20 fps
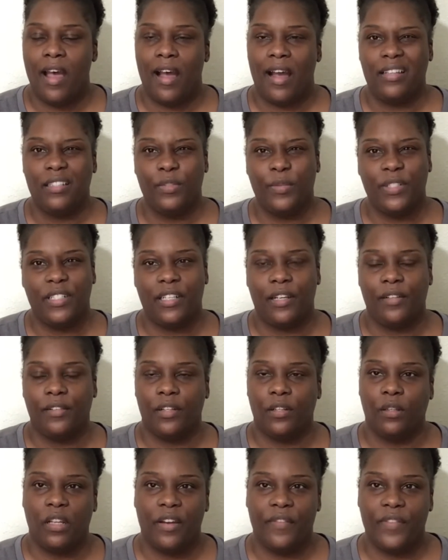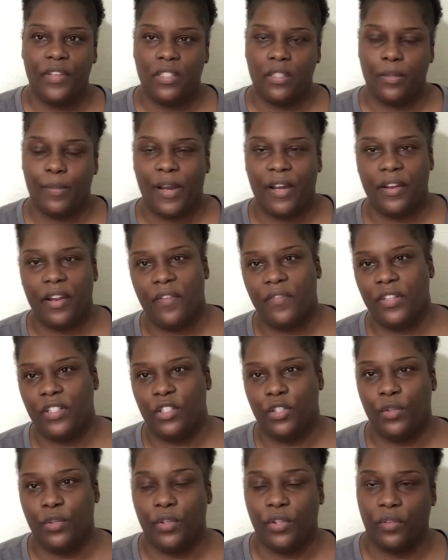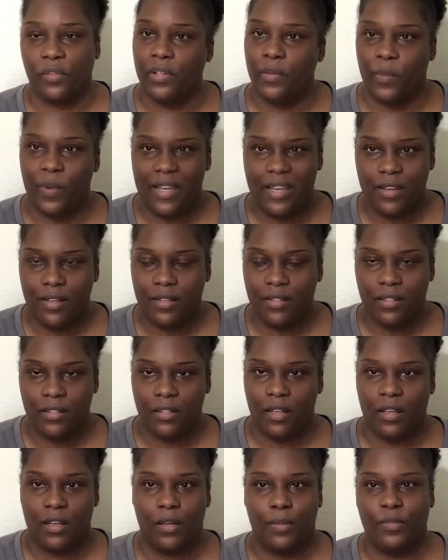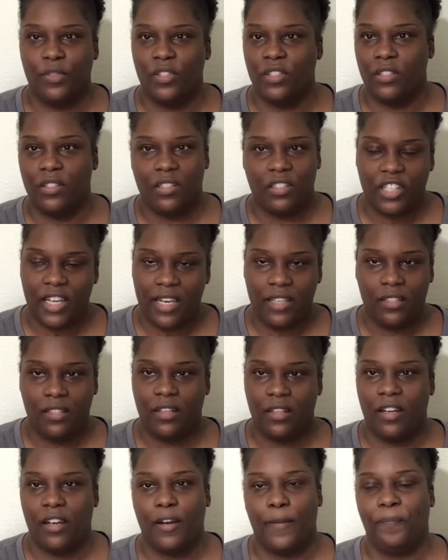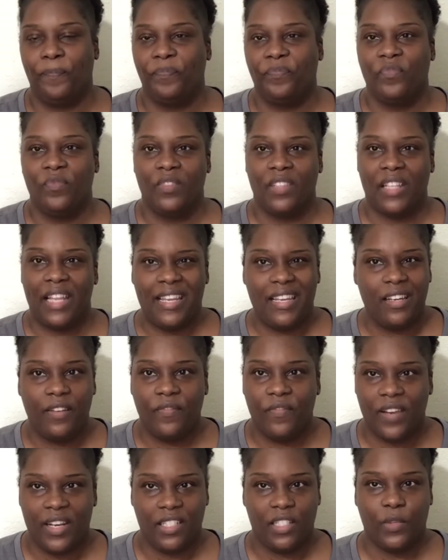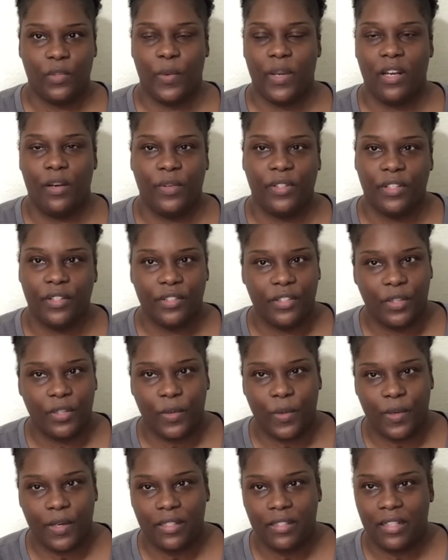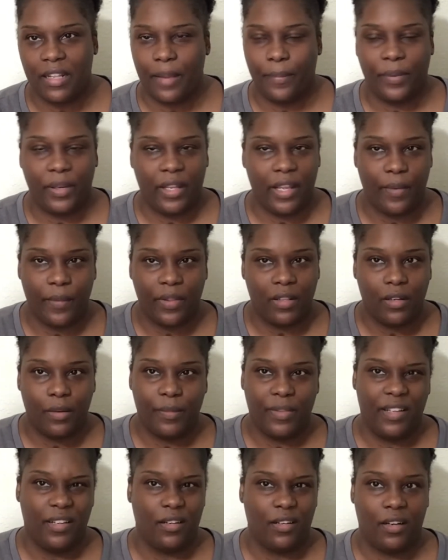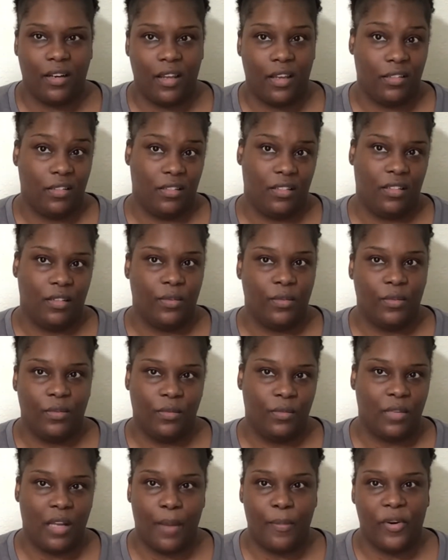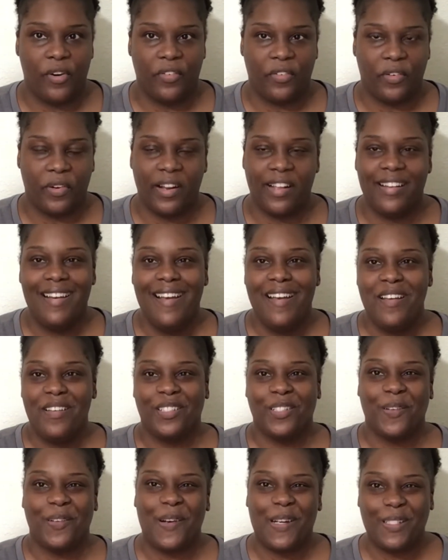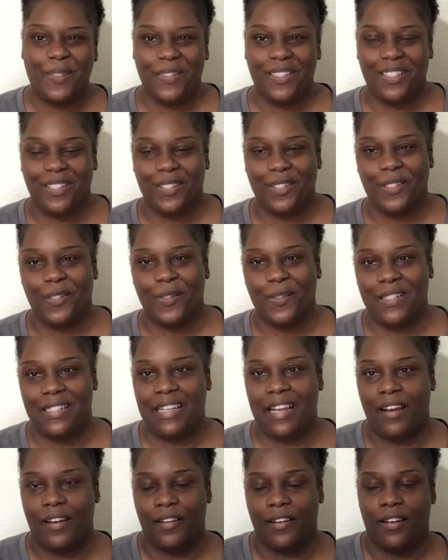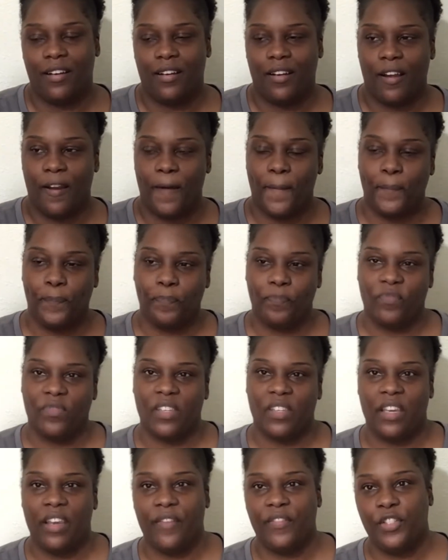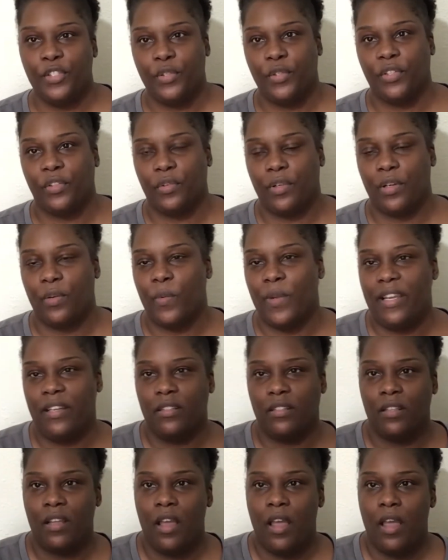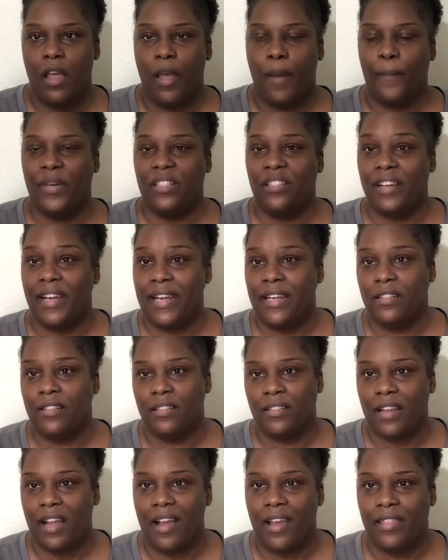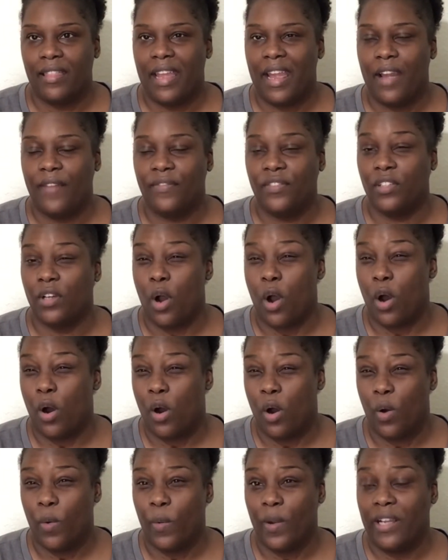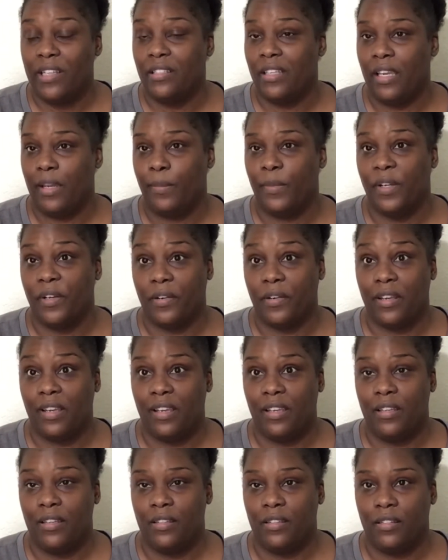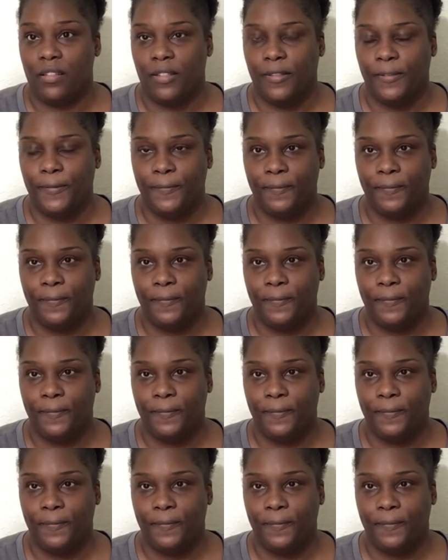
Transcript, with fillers: I switch out their loveys about every two to three weeks, um, just to change it up. They get infatuated with their toys, they play with them, then they're like, "Ugh, I'm over it." So I switch their toys out um, every two or three weeks. But Jay and Sky, they have to always keep their keys.